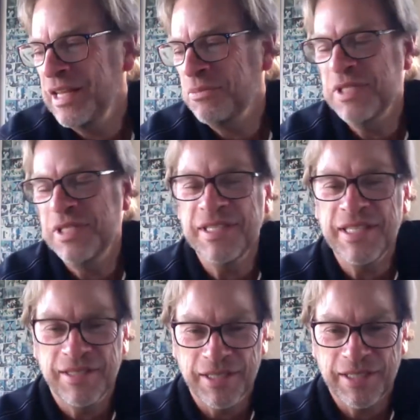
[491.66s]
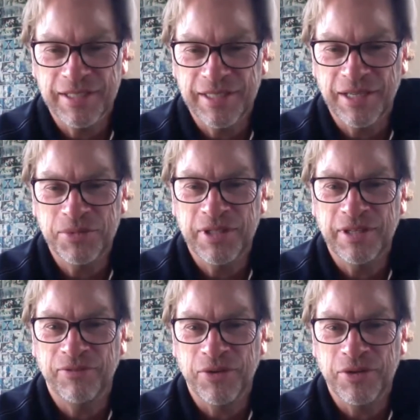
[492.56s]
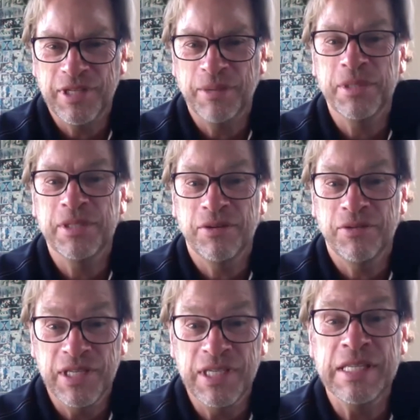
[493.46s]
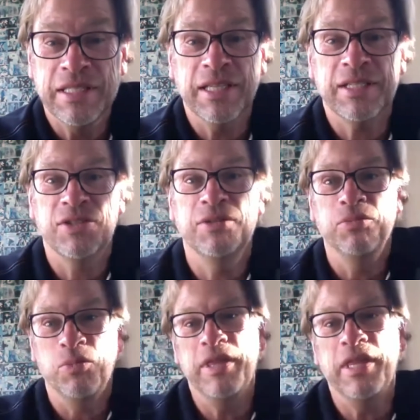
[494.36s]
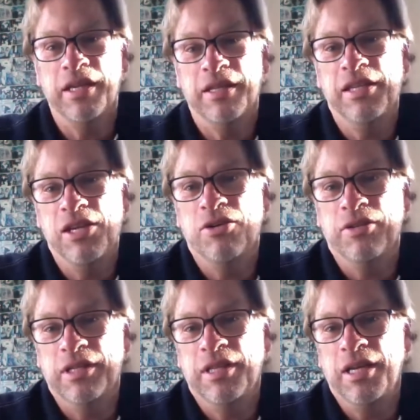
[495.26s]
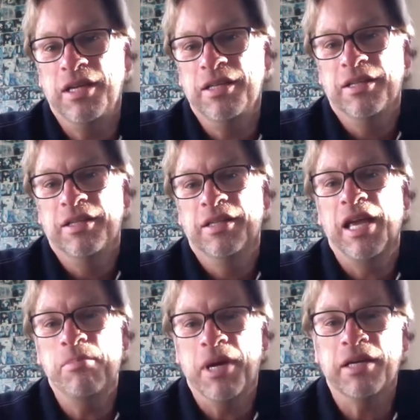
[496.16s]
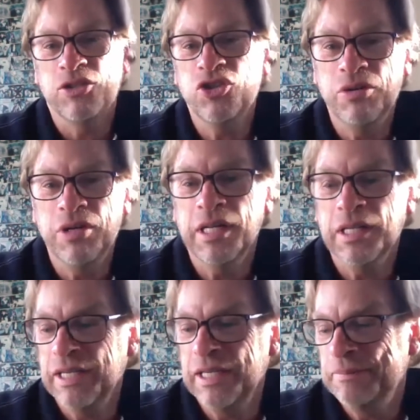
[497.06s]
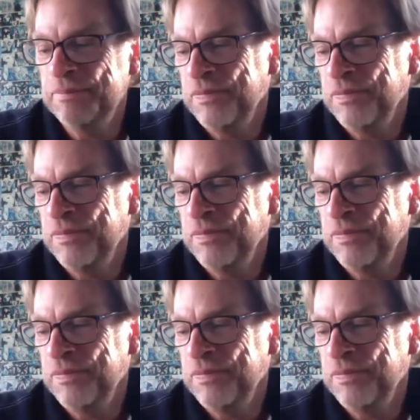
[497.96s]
was season six. That was the first episode of season six, the year that they came back to shoot in LA.